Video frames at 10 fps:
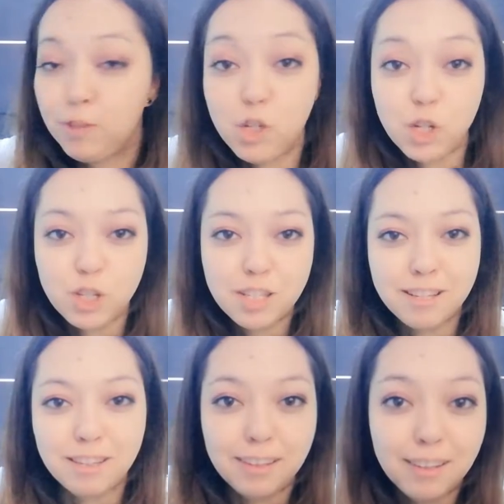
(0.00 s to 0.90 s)
just
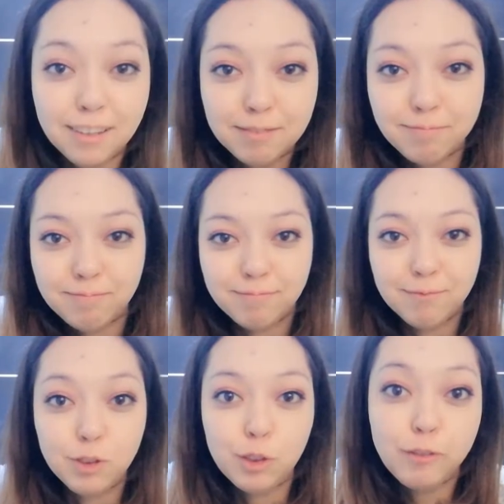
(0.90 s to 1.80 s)

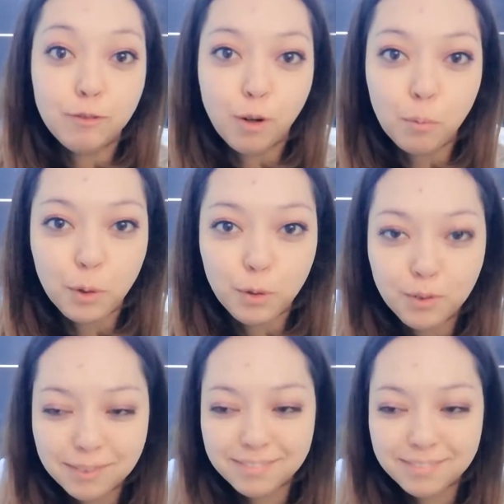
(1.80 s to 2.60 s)
to inform you